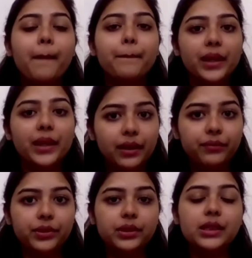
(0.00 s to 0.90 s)

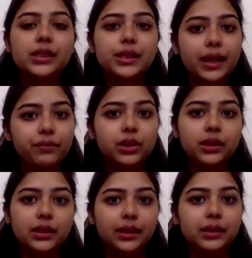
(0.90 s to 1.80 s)
Behavior is
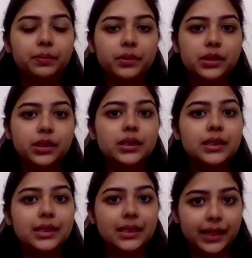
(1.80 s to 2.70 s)
everything that a person
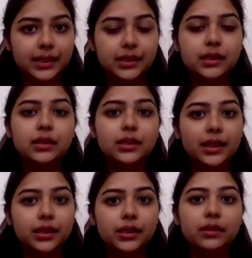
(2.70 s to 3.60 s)
says,
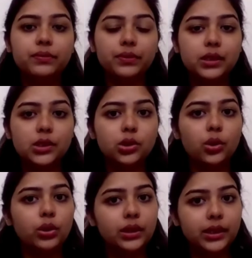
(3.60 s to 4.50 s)
does, feels,
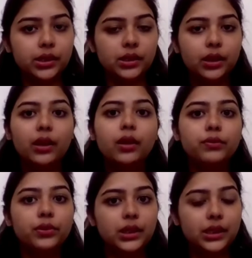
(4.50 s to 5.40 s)
or thinks.
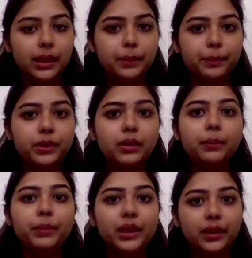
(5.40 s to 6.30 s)
For example,
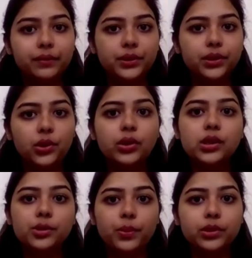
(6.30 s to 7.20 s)
behavior or
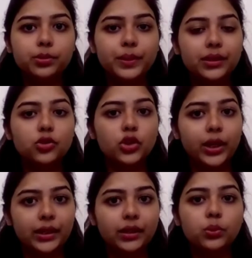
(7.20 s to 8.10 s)
response by the
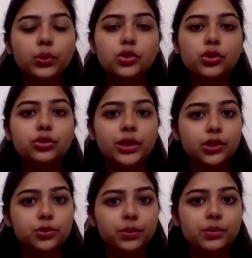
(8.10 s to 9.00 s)
child, which could
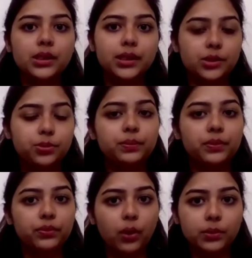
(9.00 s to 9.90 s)
range from successful
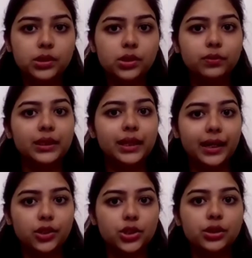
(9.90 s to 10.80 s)
performance of the
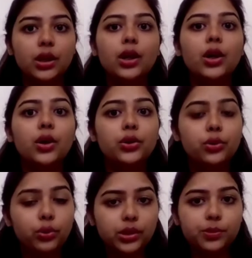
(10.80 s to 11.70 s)
action,
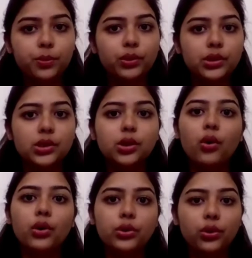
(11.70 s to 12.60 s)
no response,
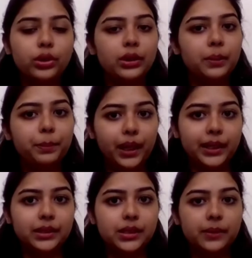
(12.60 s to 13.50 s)
or non
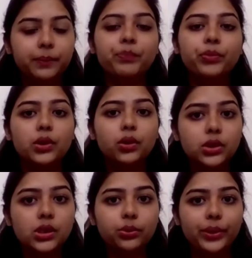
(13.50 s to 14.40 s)
compliance.
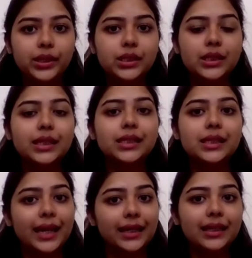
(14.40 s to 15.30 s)
Consequence is
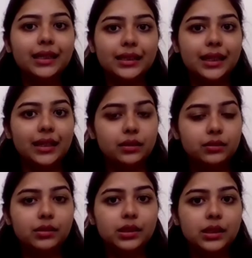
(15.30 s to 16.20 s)
anything that
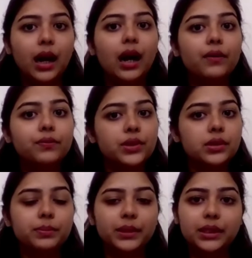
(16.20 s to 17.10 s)
occurs after
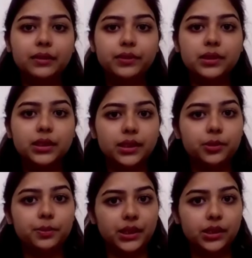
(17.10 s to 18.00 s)
the behavior takes
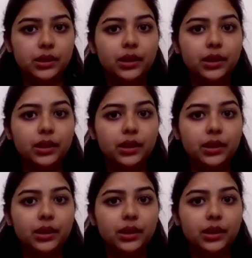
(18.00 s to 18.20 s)
place.